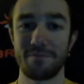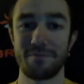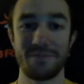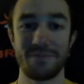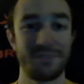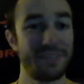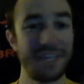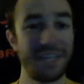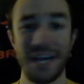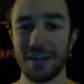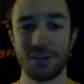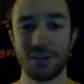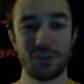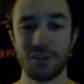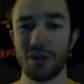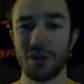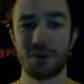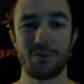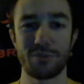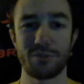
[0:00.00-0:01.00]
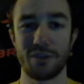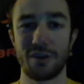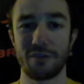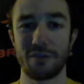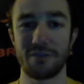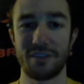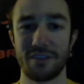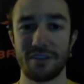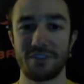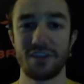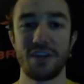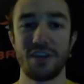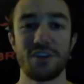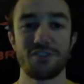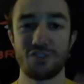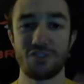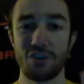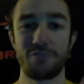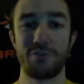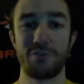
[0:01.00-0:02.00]
yeah, good luck with all of this.
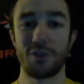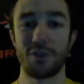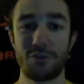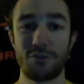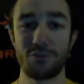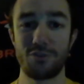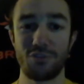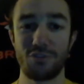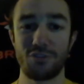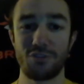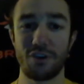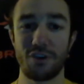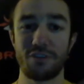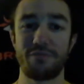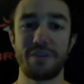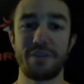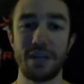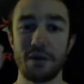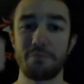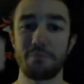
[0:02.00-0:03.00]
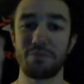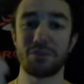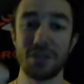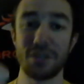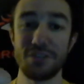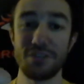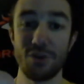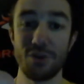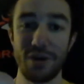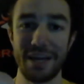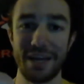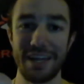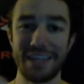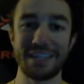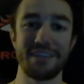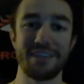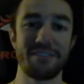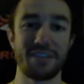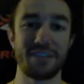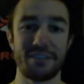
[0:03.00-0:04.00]
So if you liked what you saw in this video, please go ahead and
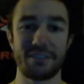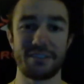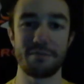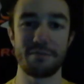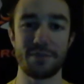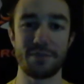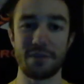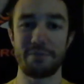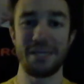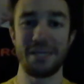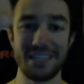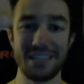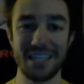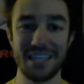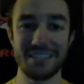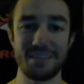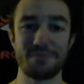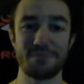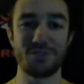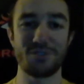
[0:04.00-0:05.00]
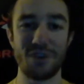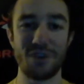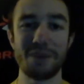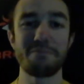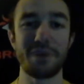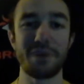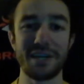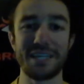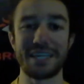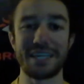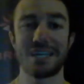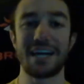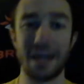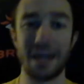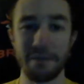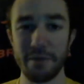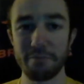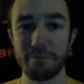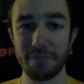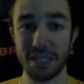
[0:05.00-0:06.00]
give it a thumbs up, hit that subscribe button, and
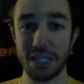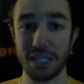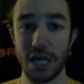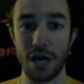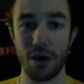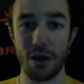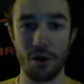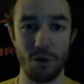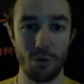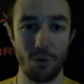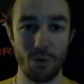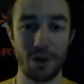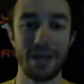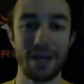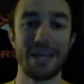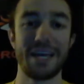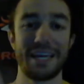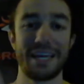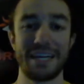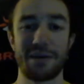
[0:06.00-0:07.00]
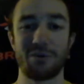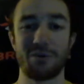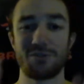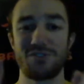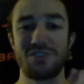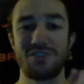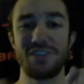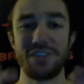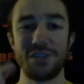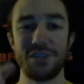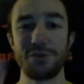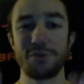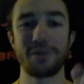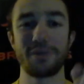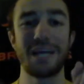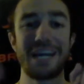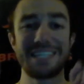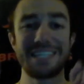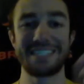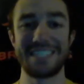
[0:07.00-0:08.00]
comment below. And I will see you
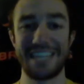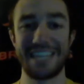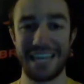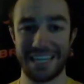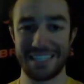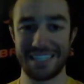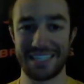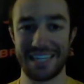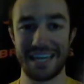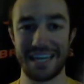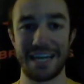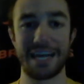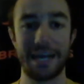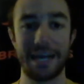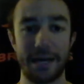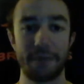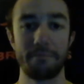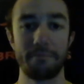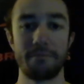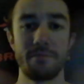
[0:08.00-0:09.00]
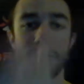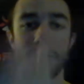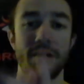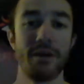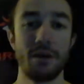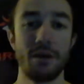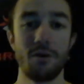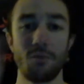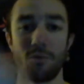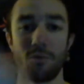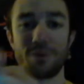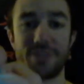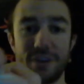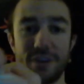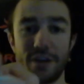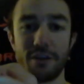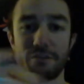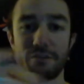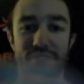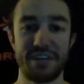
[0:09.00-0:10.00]
guys next time with
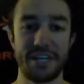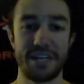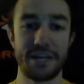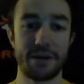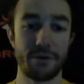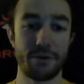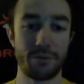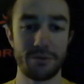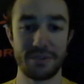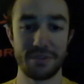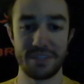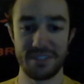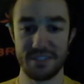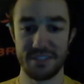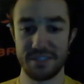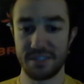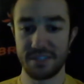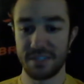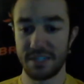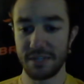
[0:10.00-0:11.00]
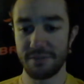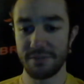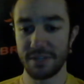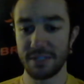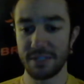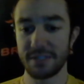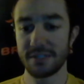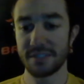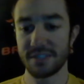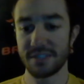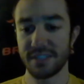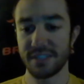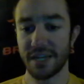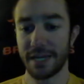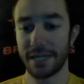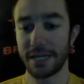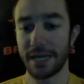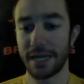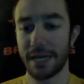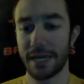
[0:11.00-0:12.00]
another video. This is Steven
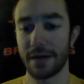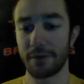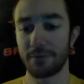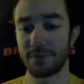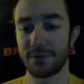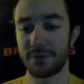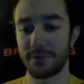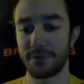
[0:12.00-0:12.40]
signing out.